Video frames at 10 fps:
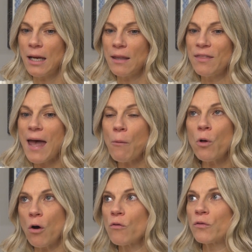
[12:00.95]
that
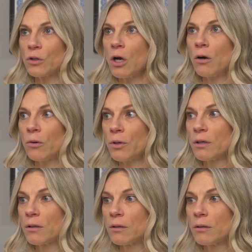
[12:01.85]
will overload
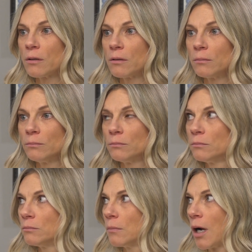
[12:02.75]

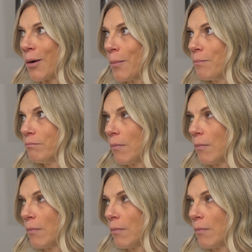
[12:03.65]
our